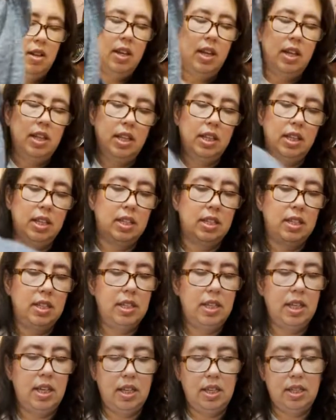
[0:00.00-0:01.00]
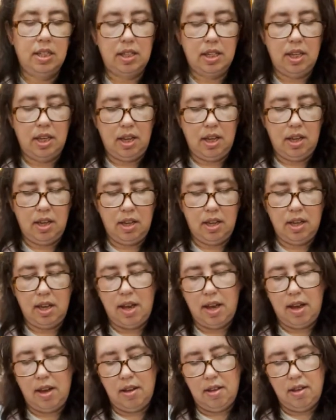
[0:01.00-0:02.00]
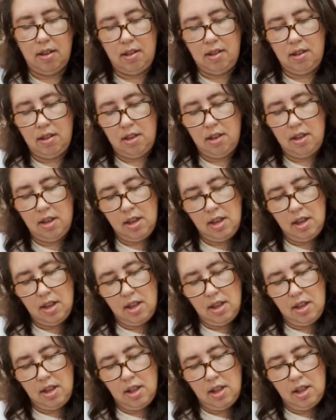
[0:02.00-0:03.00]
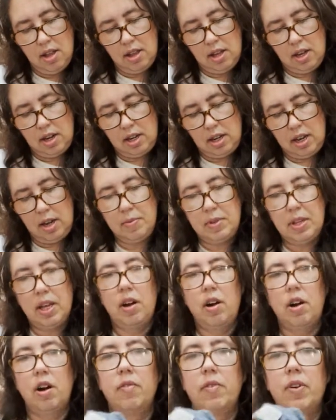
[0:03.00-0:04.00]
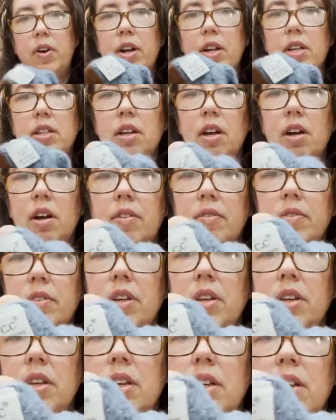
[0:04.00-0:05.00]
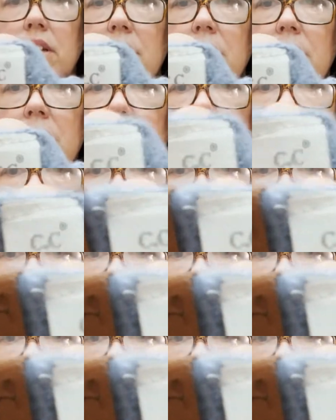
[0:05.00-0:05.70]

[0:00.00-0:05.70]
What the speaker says: I think this is CEC, yeah. A lot of times they are very soft. So